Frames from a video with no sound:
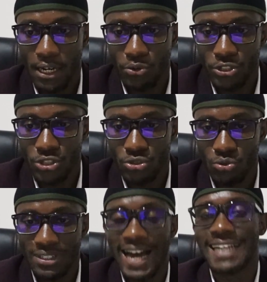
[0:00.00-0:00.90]
which is
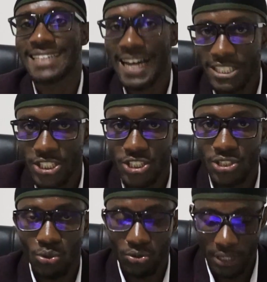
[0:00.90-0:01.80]
not
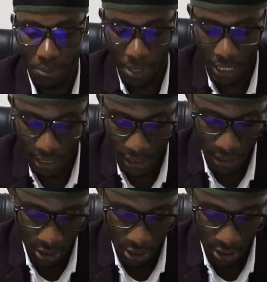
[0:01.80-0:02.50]
attached on the main